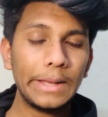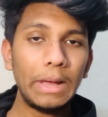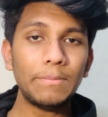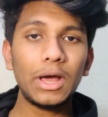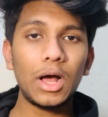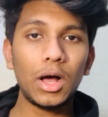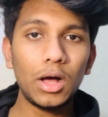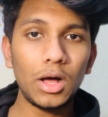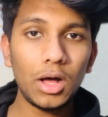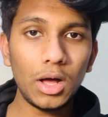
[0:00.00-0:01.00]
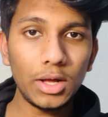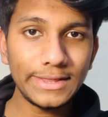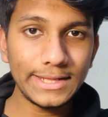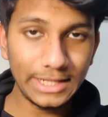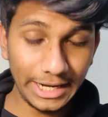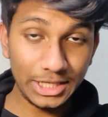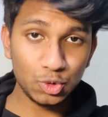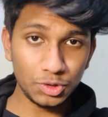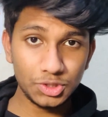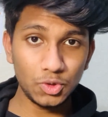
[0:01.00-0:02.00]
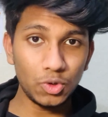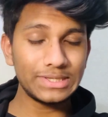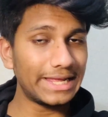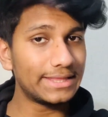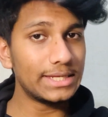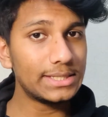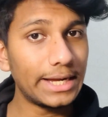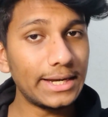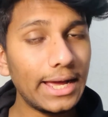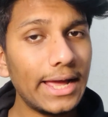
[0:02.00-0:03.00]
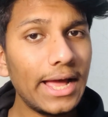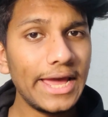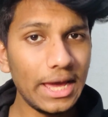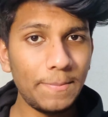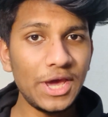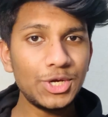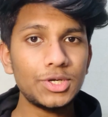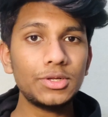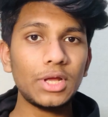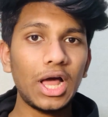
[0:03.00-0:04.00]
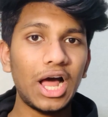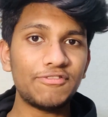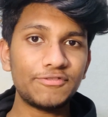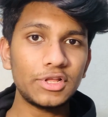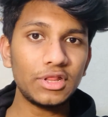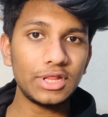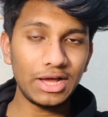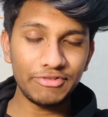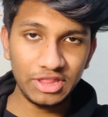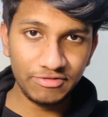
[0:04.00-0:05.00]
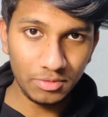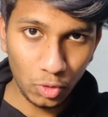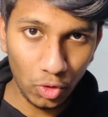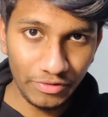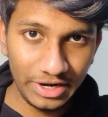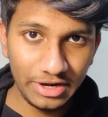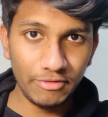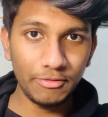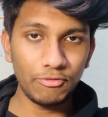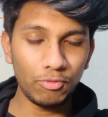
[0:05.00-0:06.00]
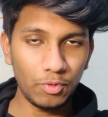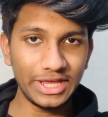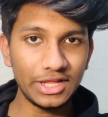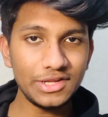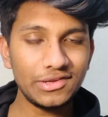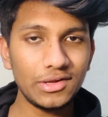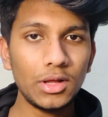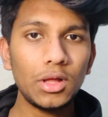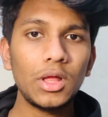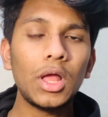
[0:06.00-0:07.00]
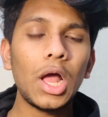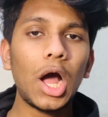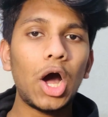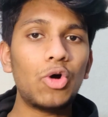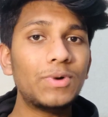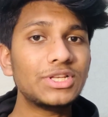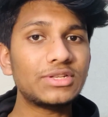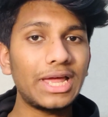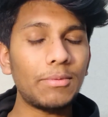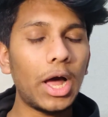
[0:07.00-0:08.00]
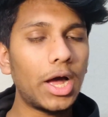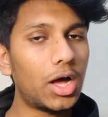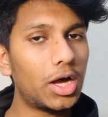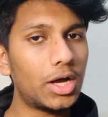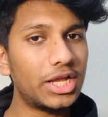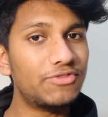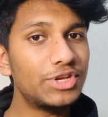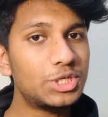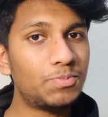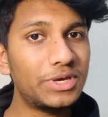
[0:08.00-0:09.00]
ma'am, the next question goes like this: that a patient after recovering from COVID virus, how much time, in which